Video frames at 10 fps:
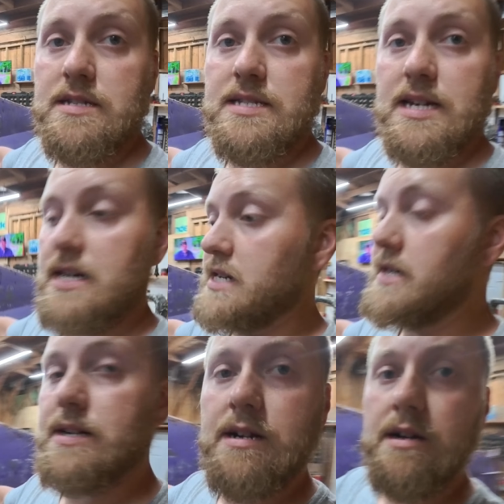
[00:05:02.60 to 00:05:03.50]
the side
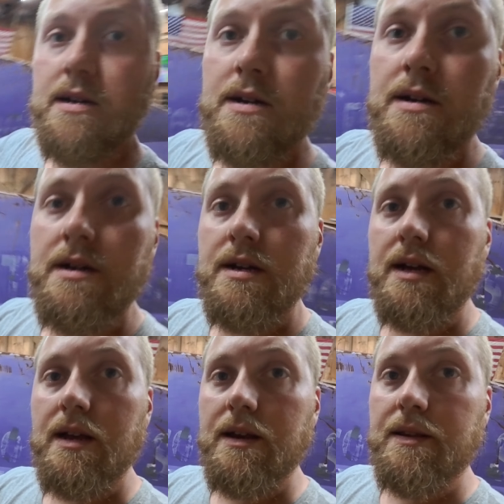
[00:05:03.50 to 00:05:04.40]
here
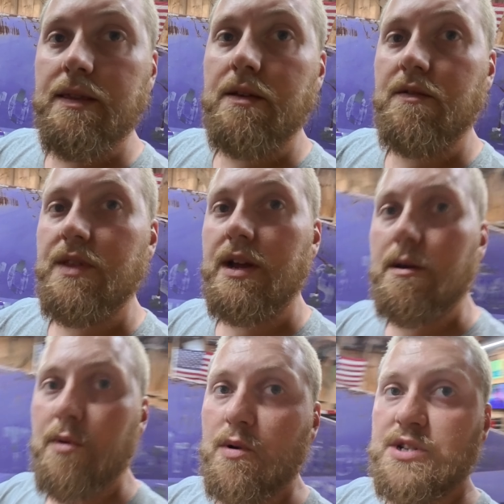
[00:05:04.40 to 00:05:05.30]
and over
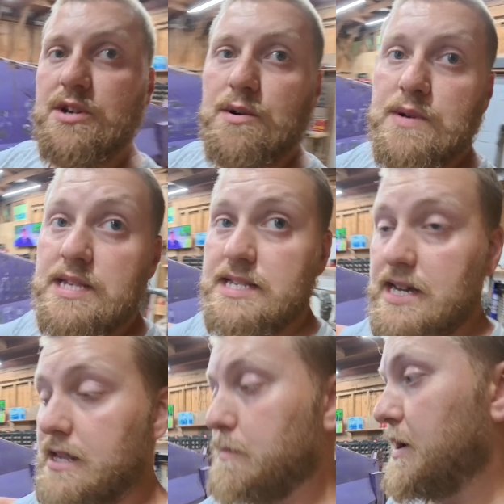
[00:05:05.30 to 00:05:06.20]
there, but we're starting with the
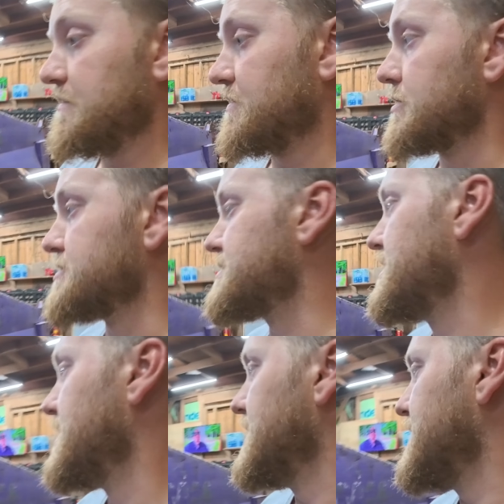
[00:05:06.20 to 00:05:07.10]
side of the bed first.
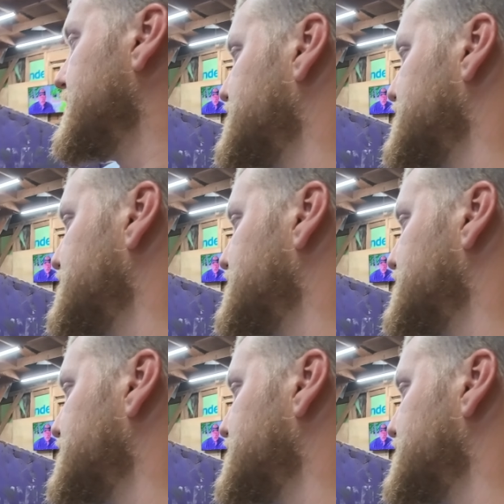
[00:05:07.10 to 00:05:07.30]
And